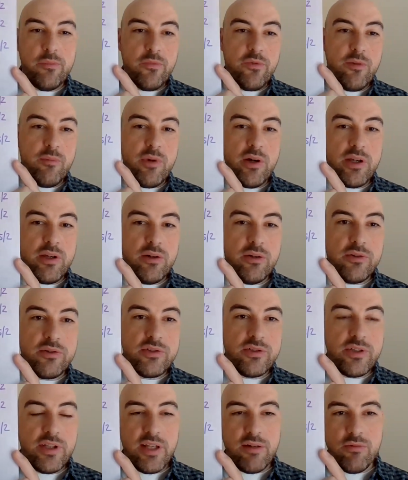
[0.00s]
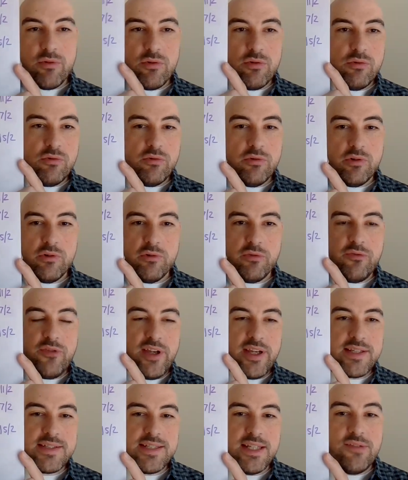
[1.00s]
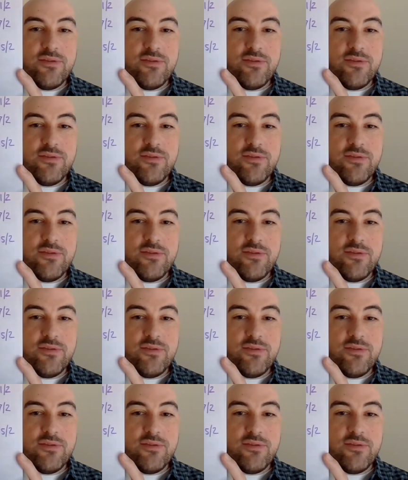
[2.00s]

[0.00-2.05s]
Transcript: For my odds, they're all fixed.